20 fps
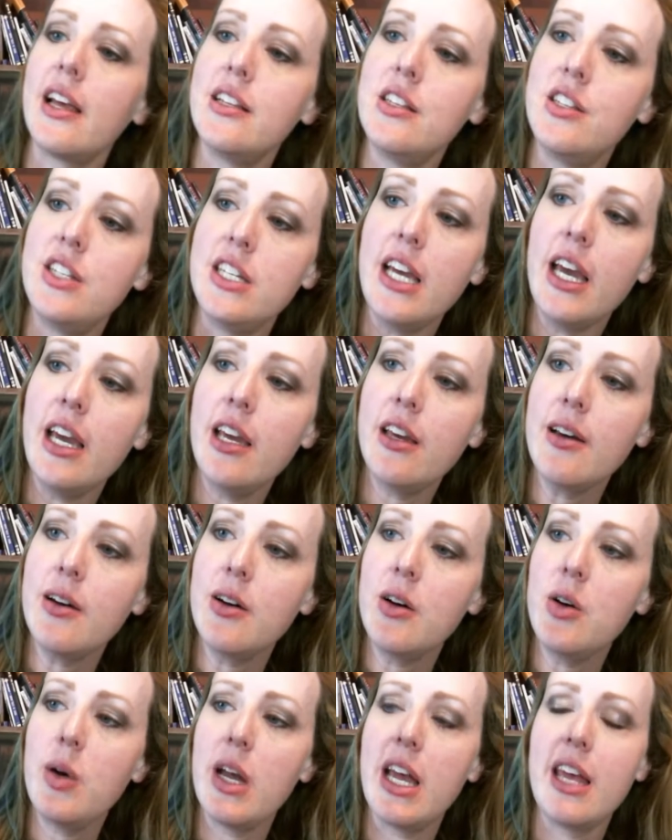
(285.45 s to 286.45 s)

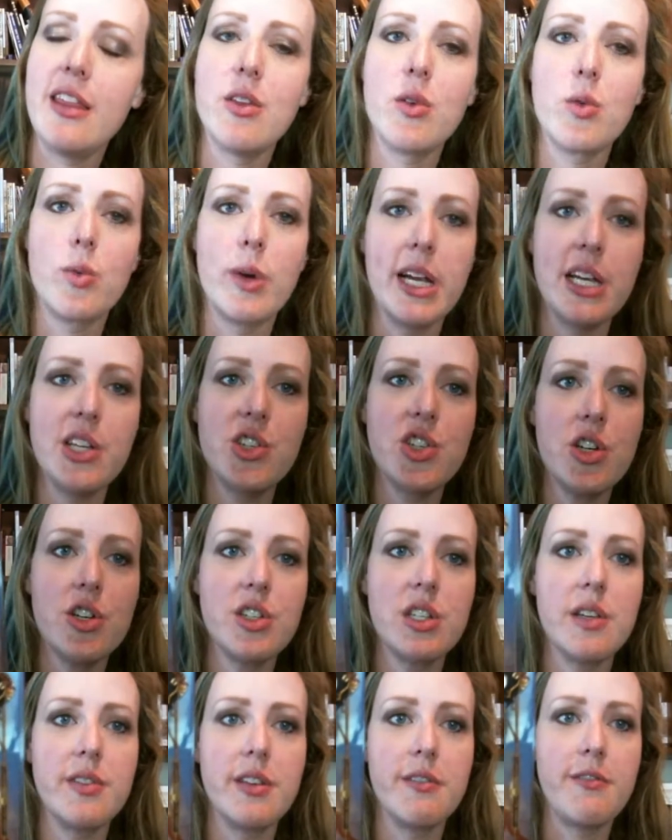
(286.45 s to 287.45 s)
Diego and the
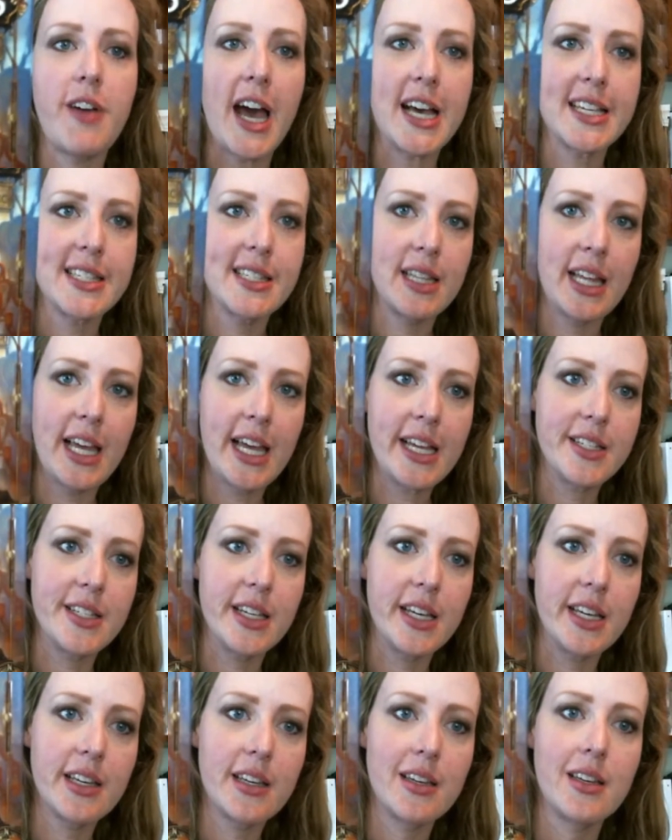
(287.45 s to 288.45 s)
Rangers of the
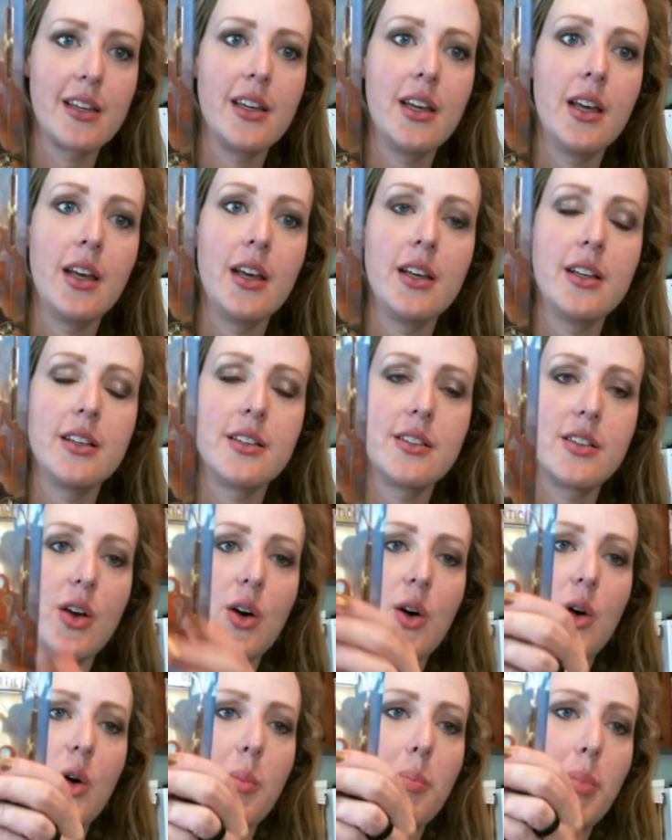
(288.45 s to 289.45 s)
Vastlantic.
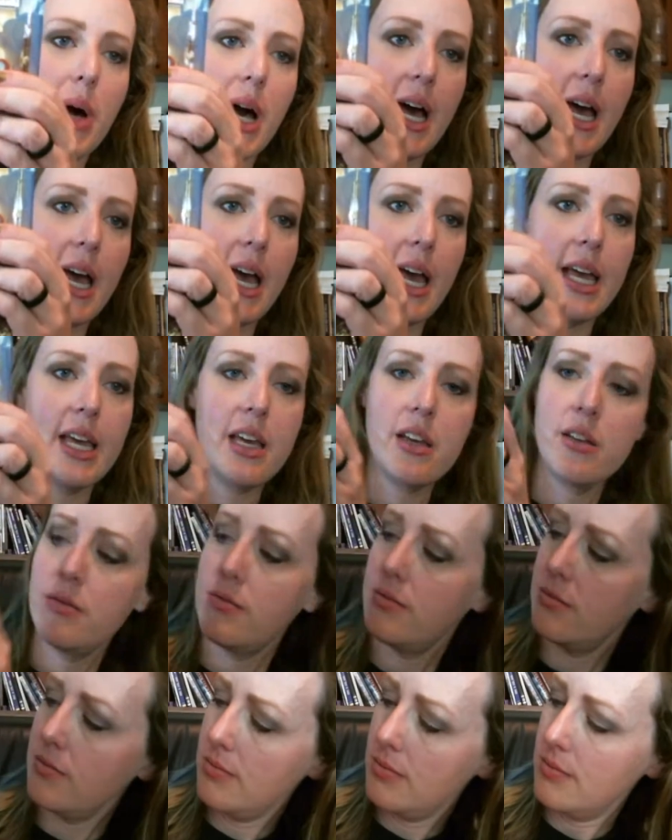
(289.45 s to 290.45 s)
So by
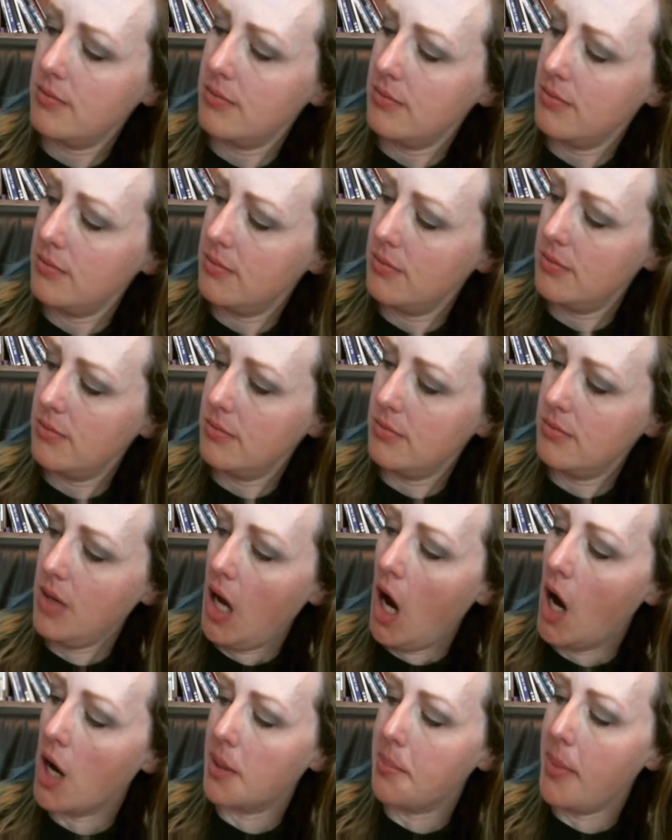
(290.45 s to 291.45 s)

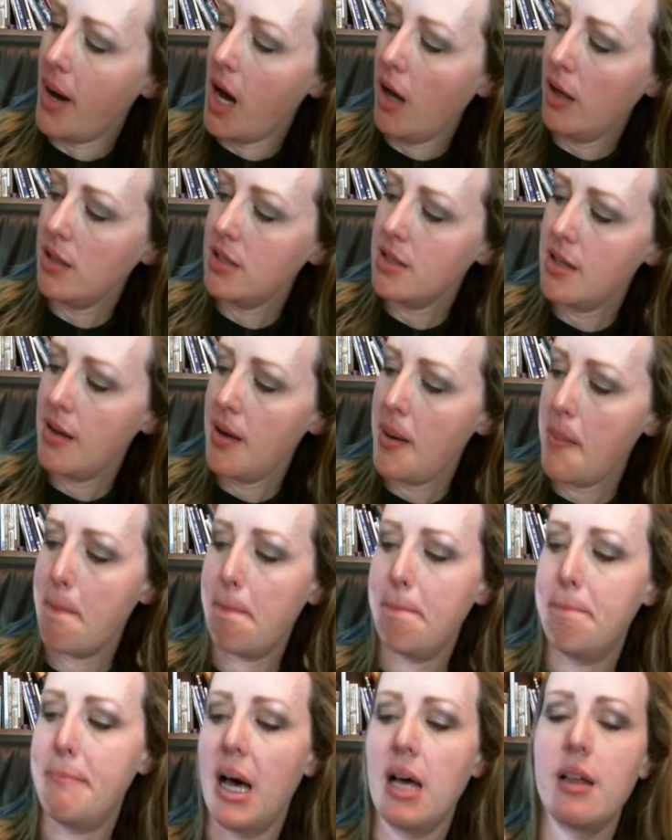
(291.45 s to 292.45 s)
Armand
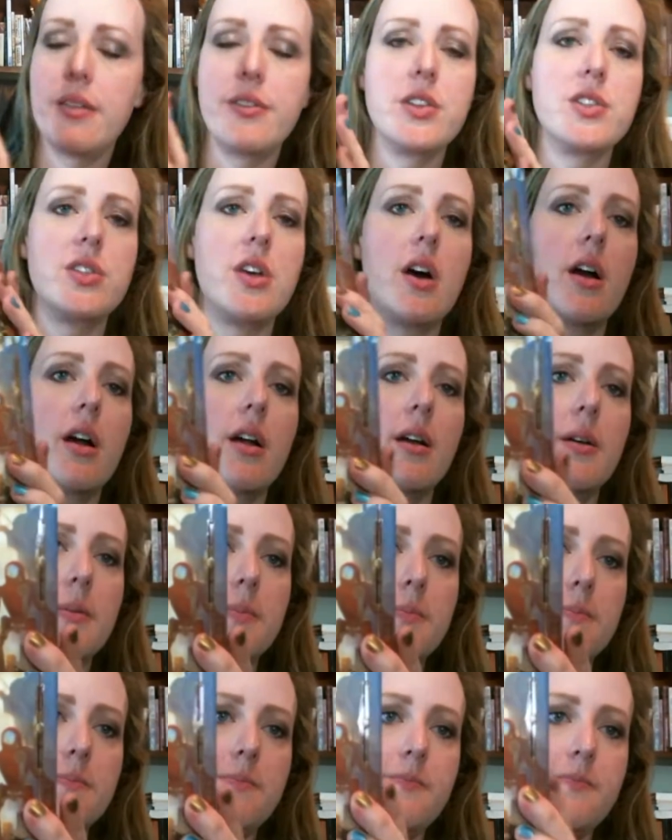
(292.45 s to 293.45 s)
Balthazar.
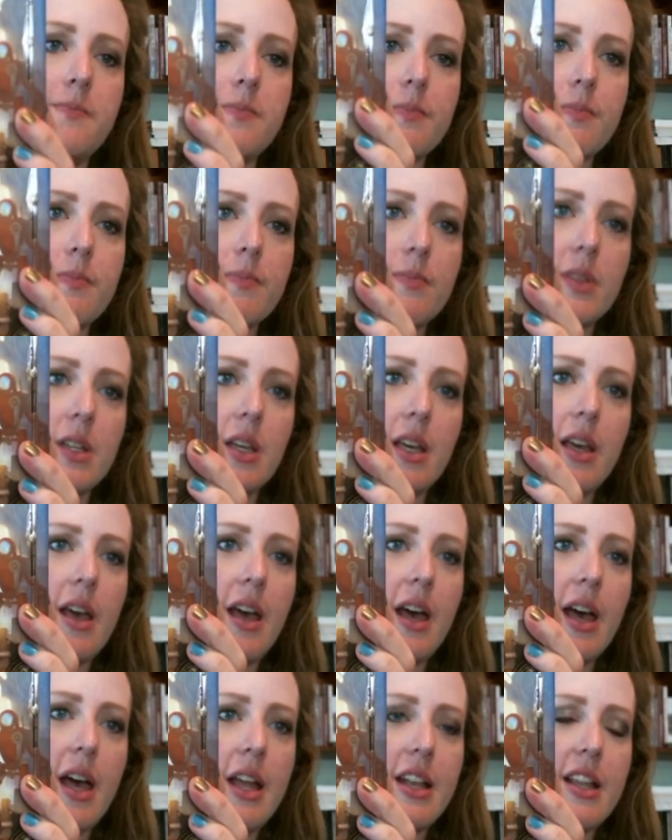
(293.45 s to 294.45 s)

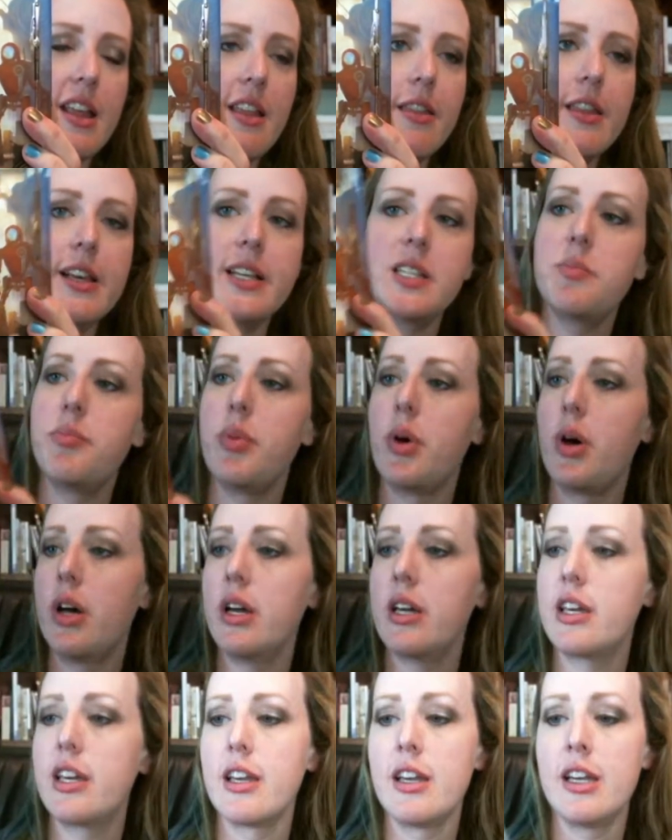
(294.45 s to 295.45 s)
And this
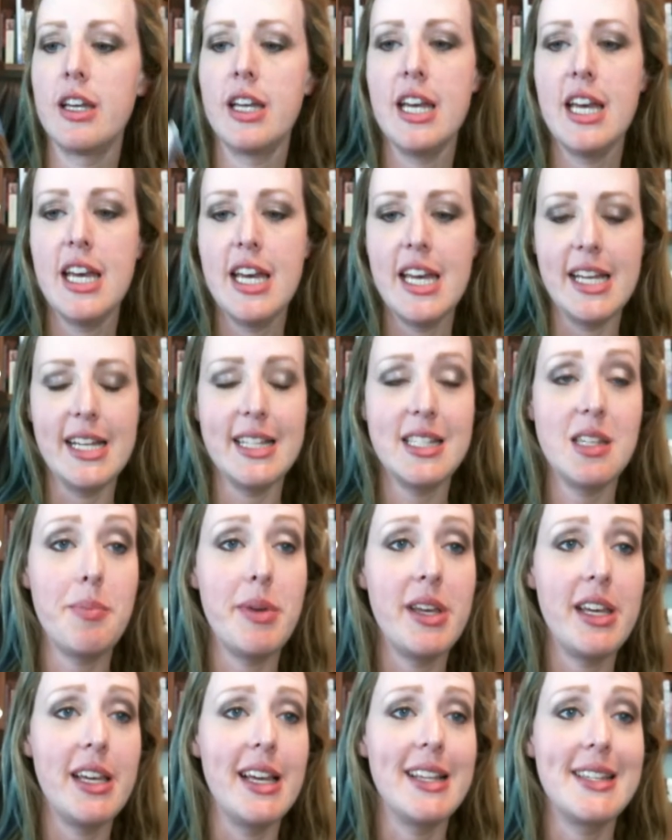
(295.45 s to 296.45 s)
book
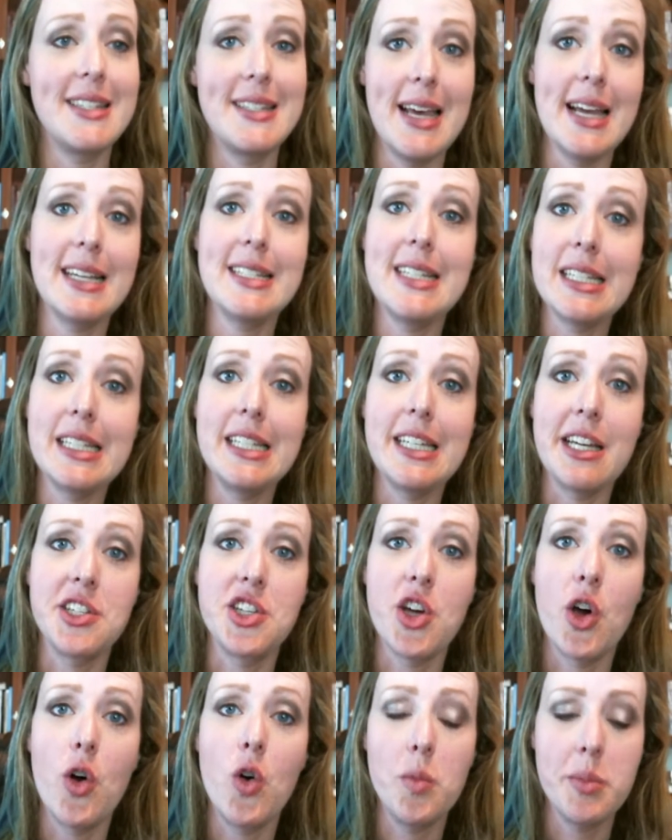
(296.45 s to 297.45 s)
it's technically a
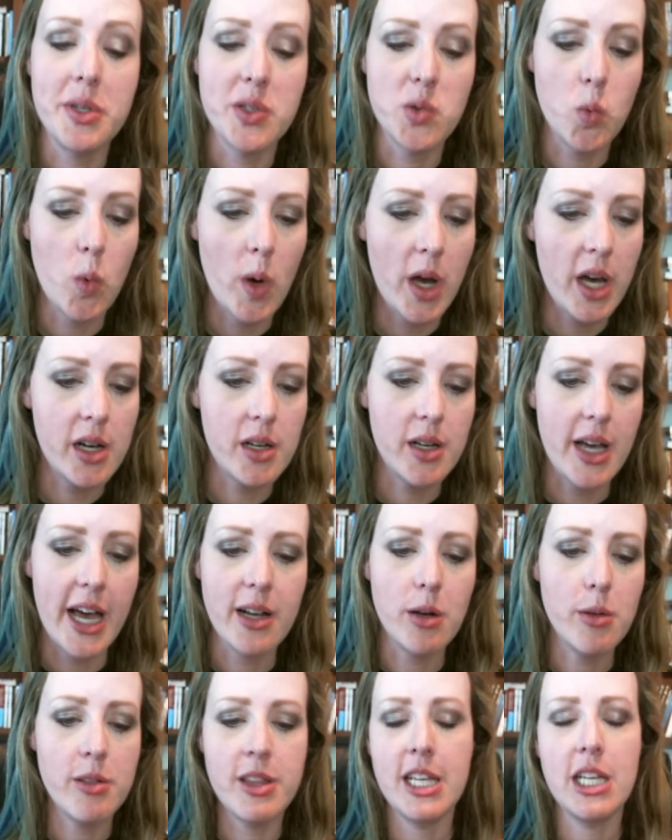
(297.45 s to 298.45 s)
tome as well. I
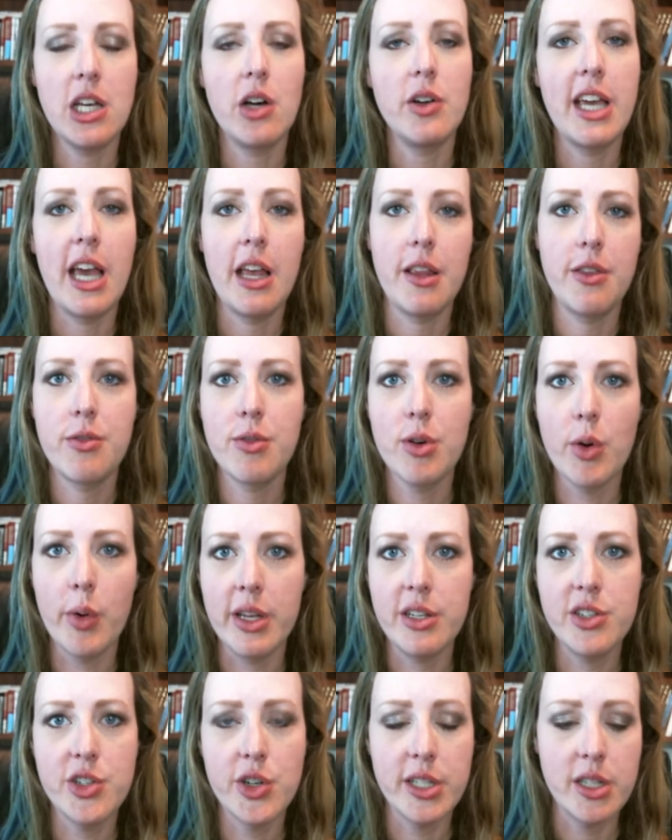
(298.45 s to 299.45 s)
don't think I'll get through
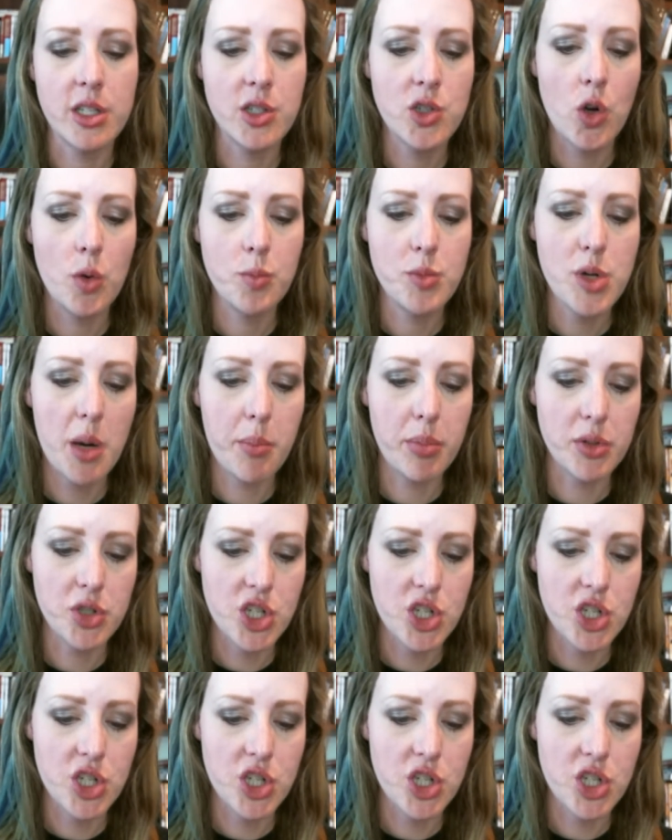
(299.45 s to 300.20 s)
it during the Tome Topple